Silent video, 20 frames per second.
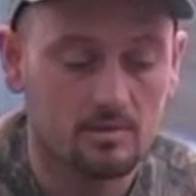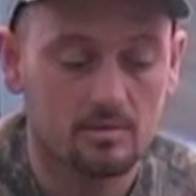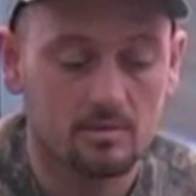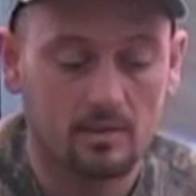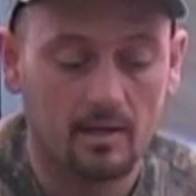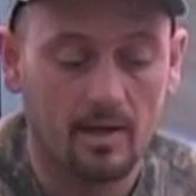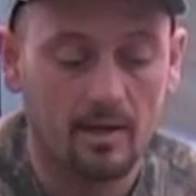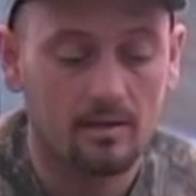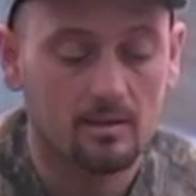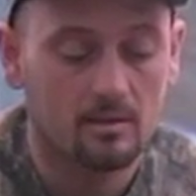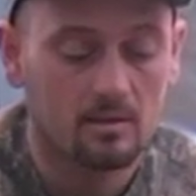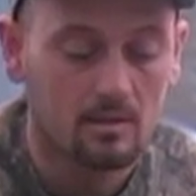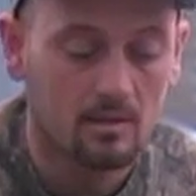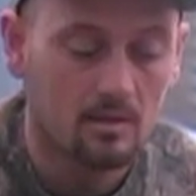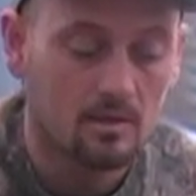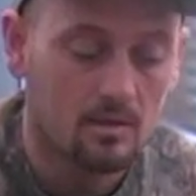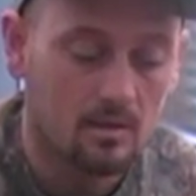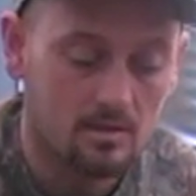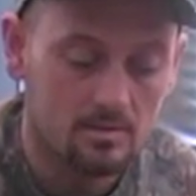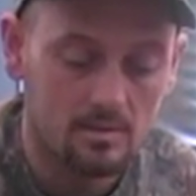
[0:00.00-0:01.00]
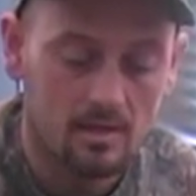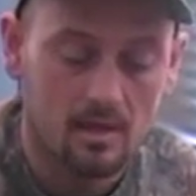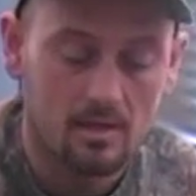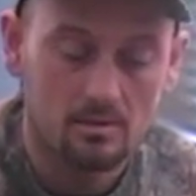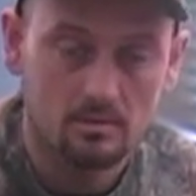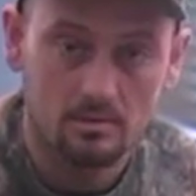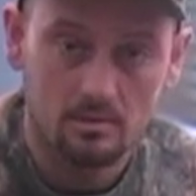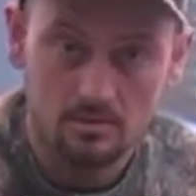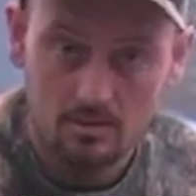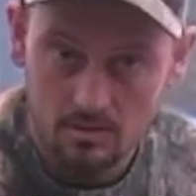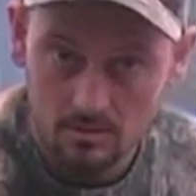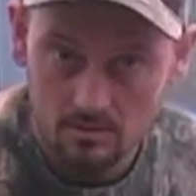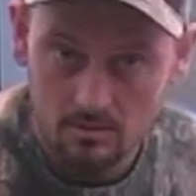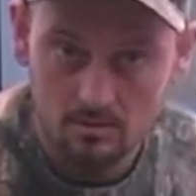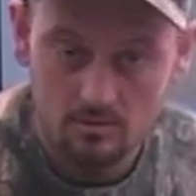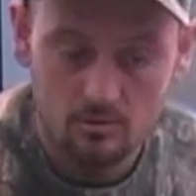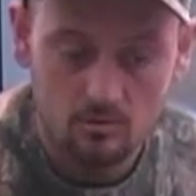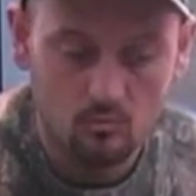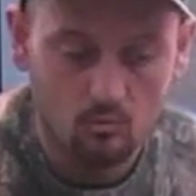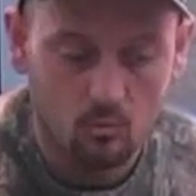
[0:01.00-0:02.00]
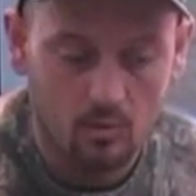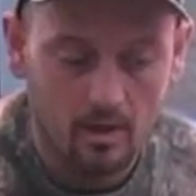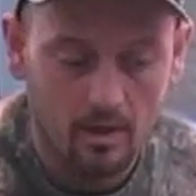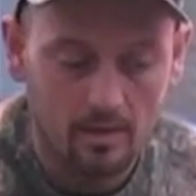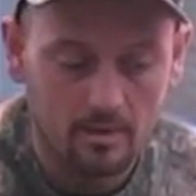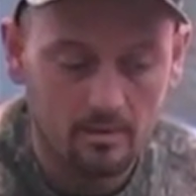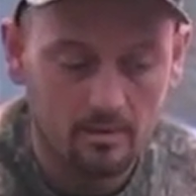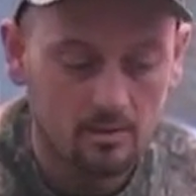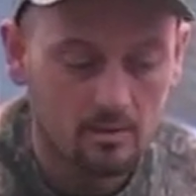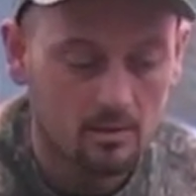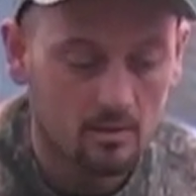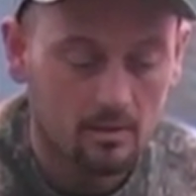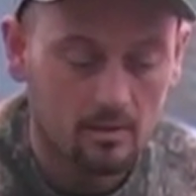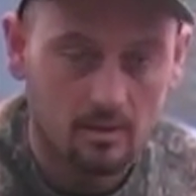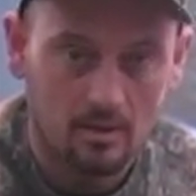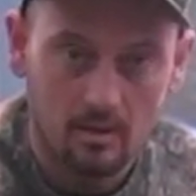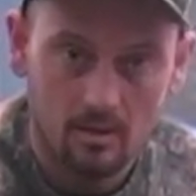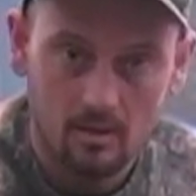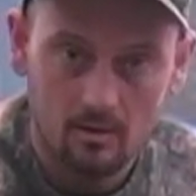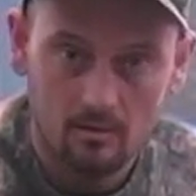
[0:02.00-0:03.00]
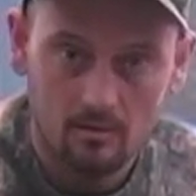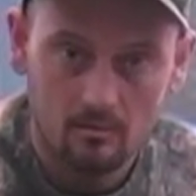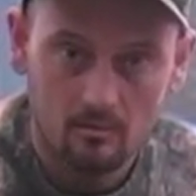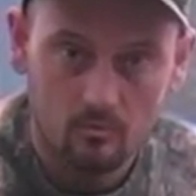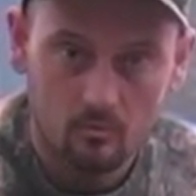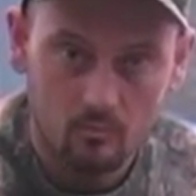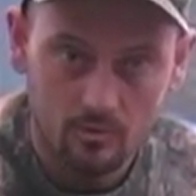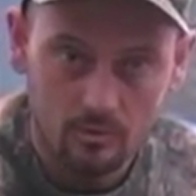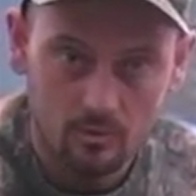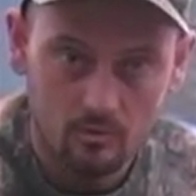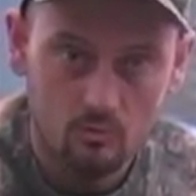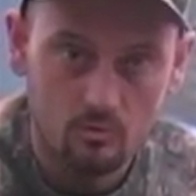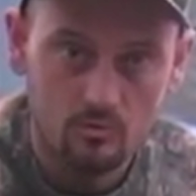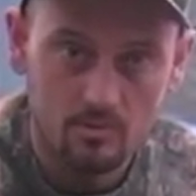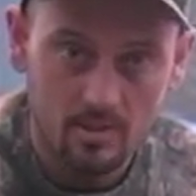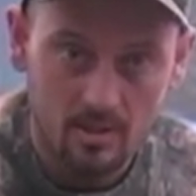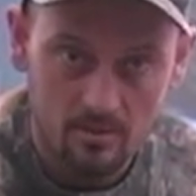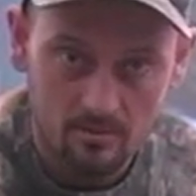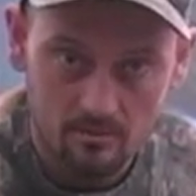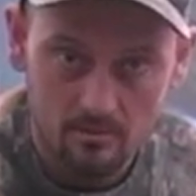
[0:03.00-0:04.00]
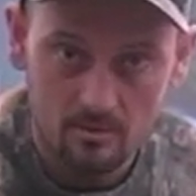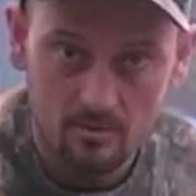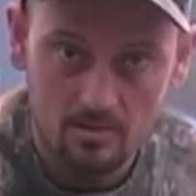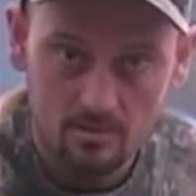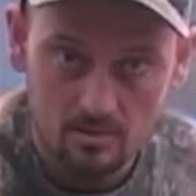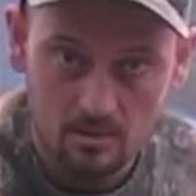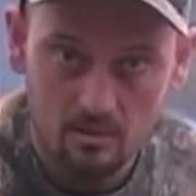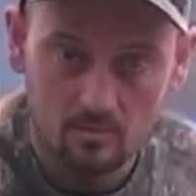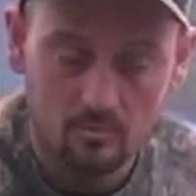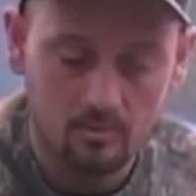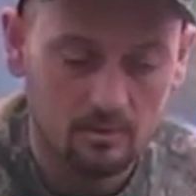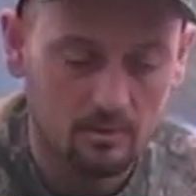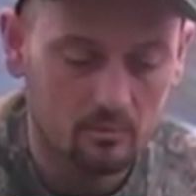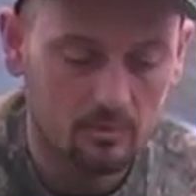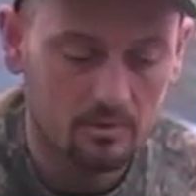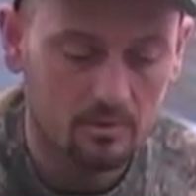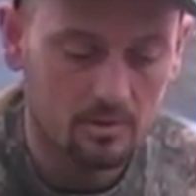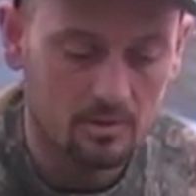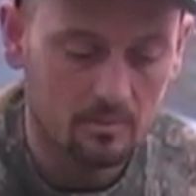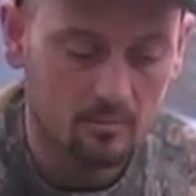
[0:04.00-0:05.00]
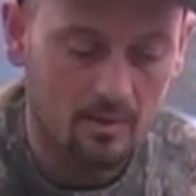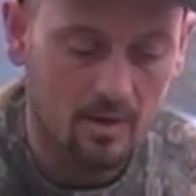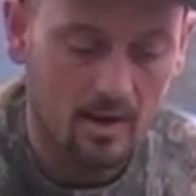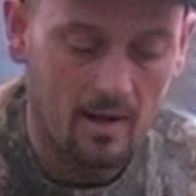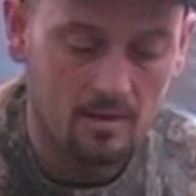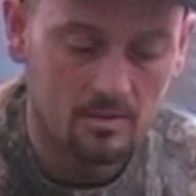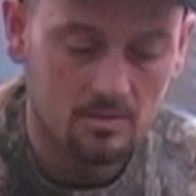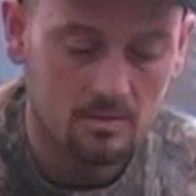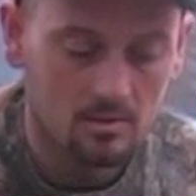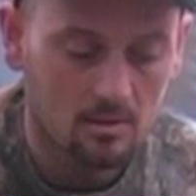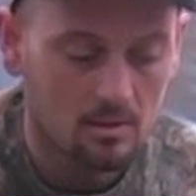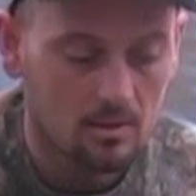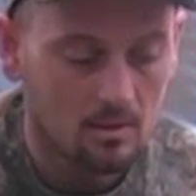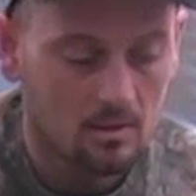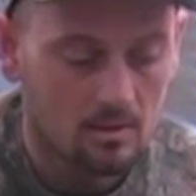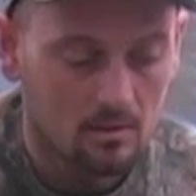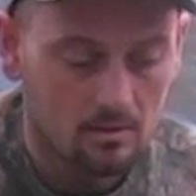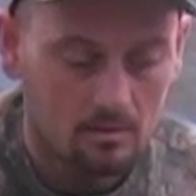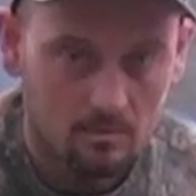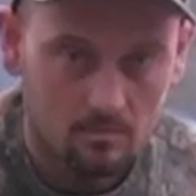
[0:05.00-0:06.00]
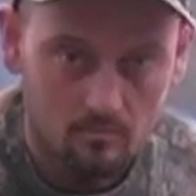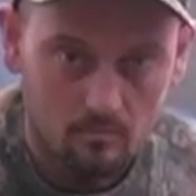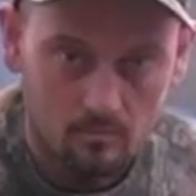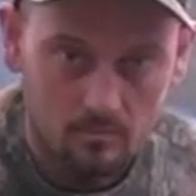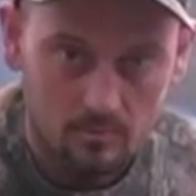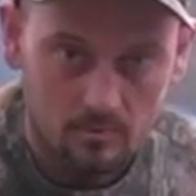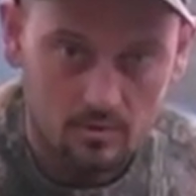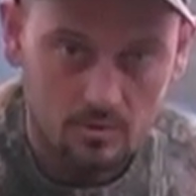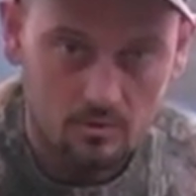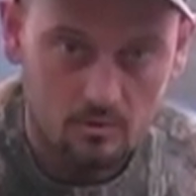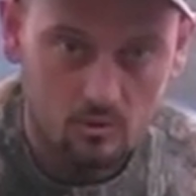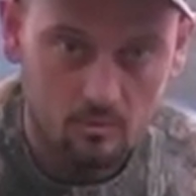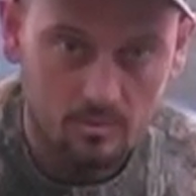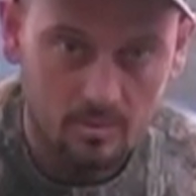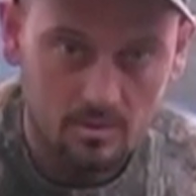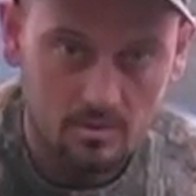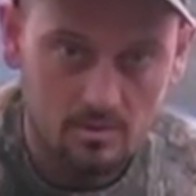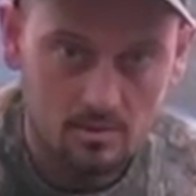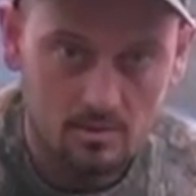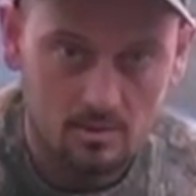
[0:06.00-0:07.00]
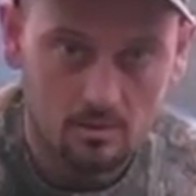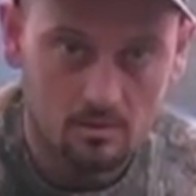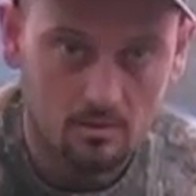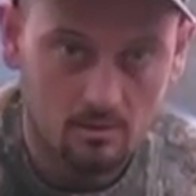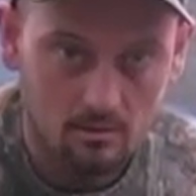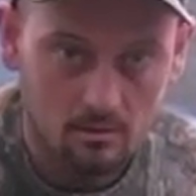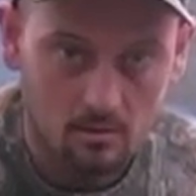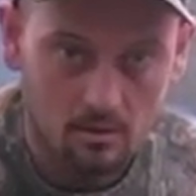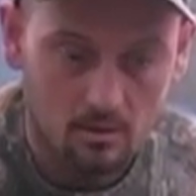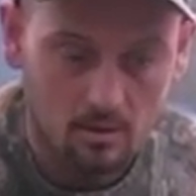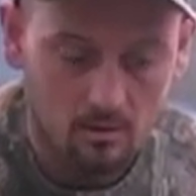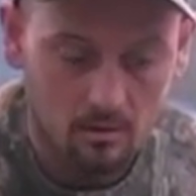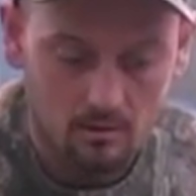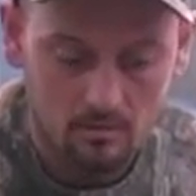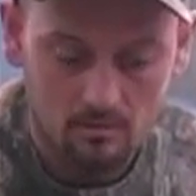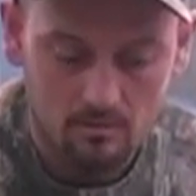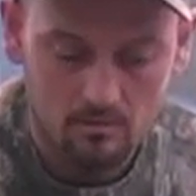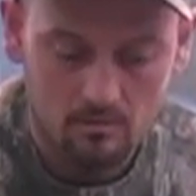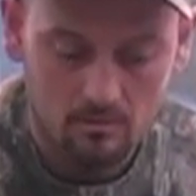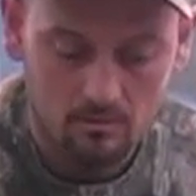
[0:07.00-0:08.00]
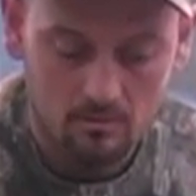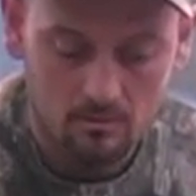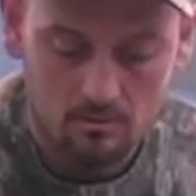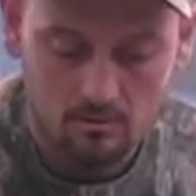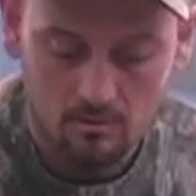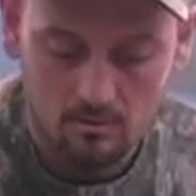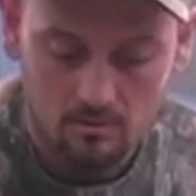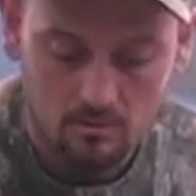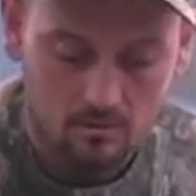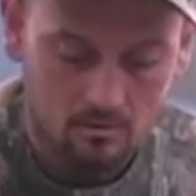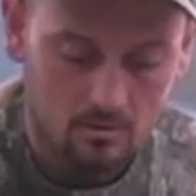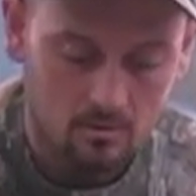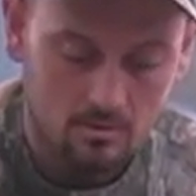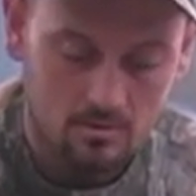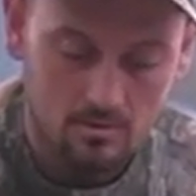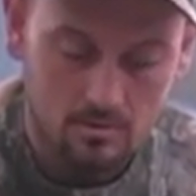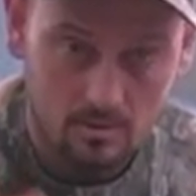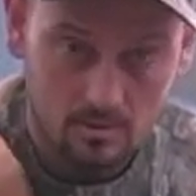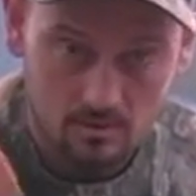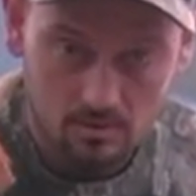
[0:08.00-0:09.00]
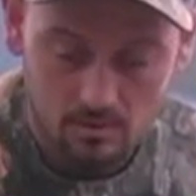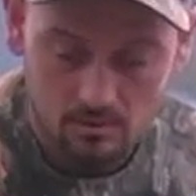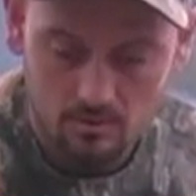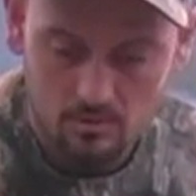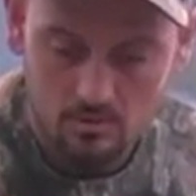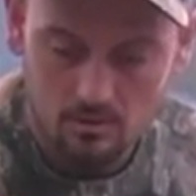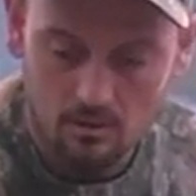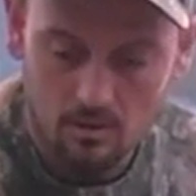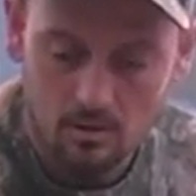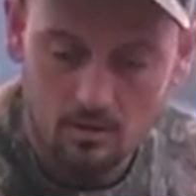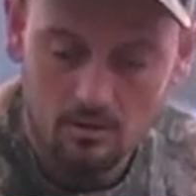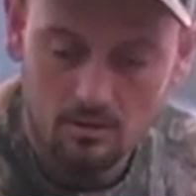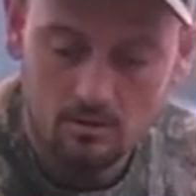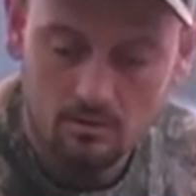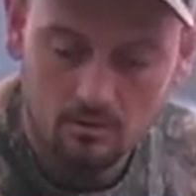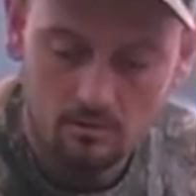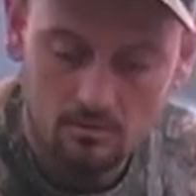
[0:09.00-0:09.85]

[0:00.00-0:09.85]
slat, it's actually 6 inches wide, and we use that as the complete width of the box. These 2 pieces here are 6 inches long.